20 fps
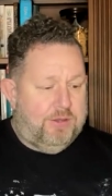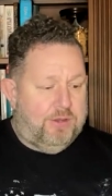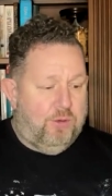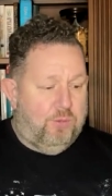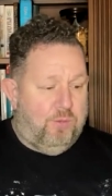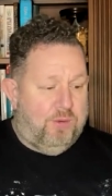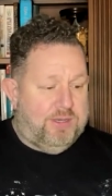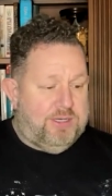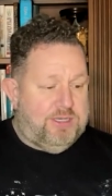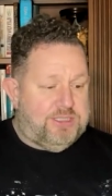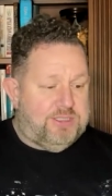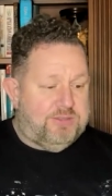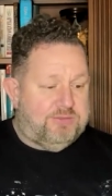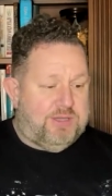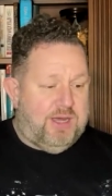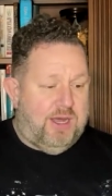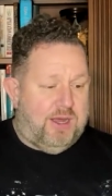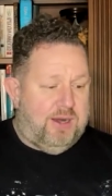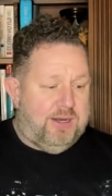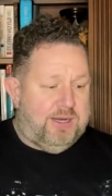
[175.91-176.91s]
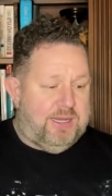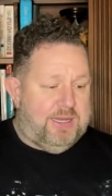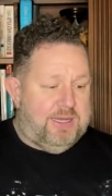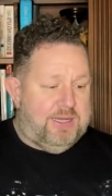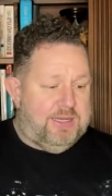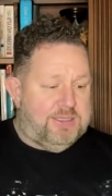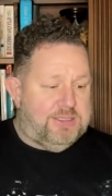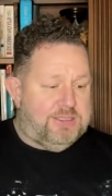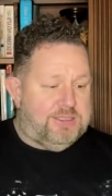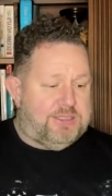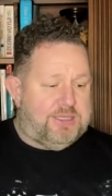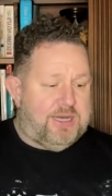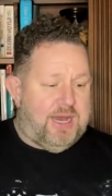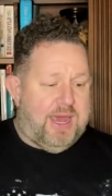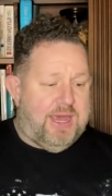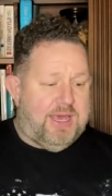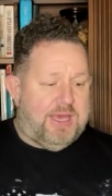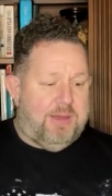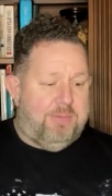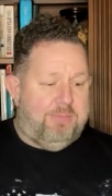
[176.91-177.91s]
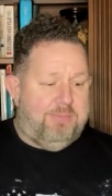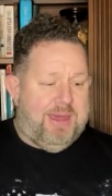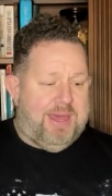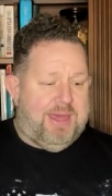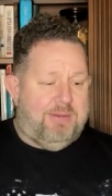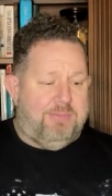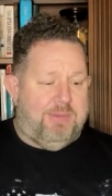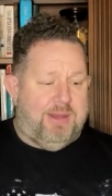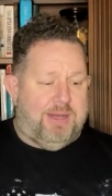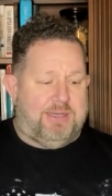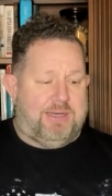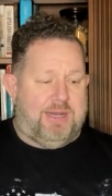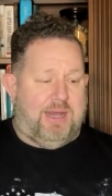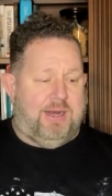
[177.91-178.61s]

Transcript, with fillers: The oneness of God is a commandment